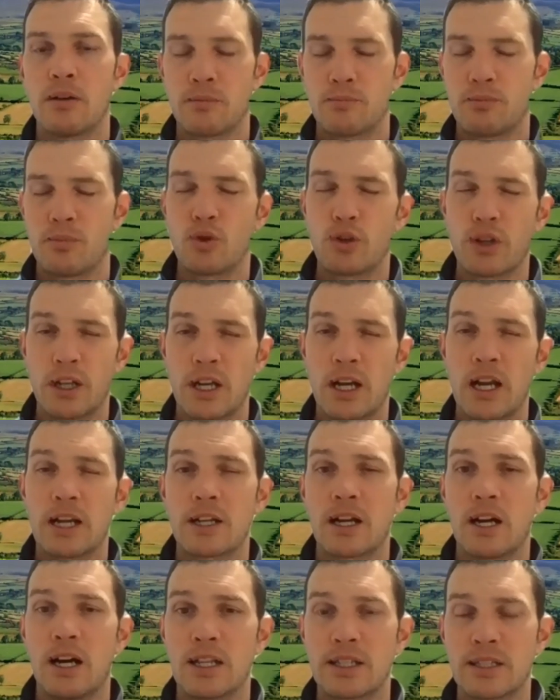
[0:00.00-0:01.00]
putting a lot of
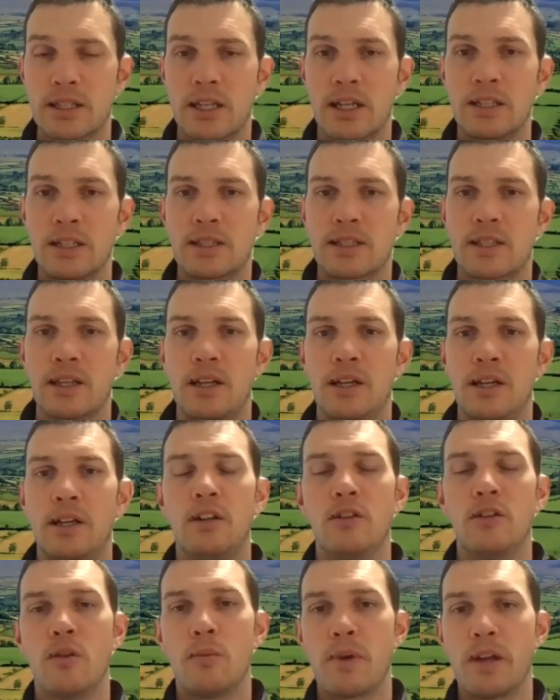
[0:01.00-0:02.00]
costs against
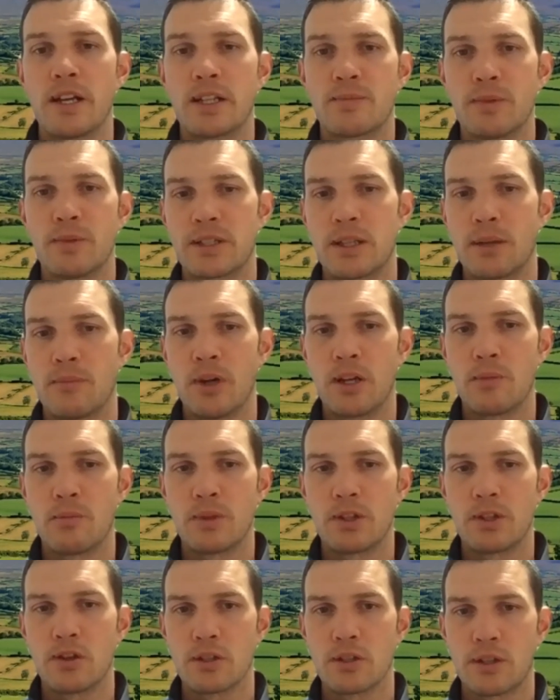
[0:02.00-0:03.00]
replacements that mightn't be
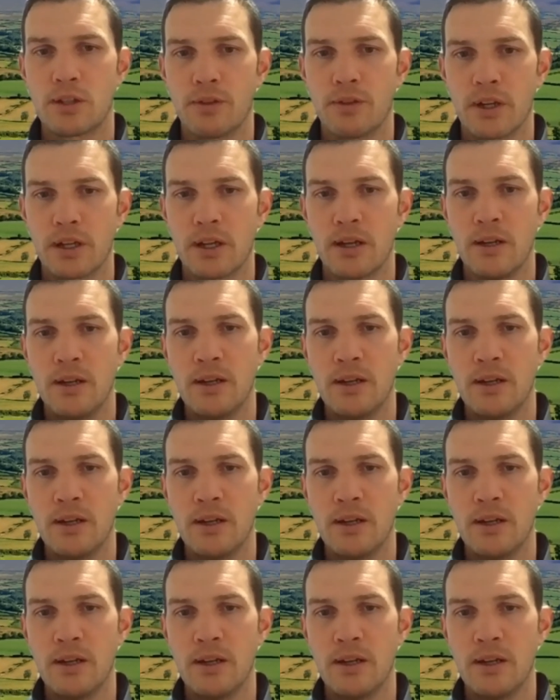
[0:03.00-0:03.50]
justified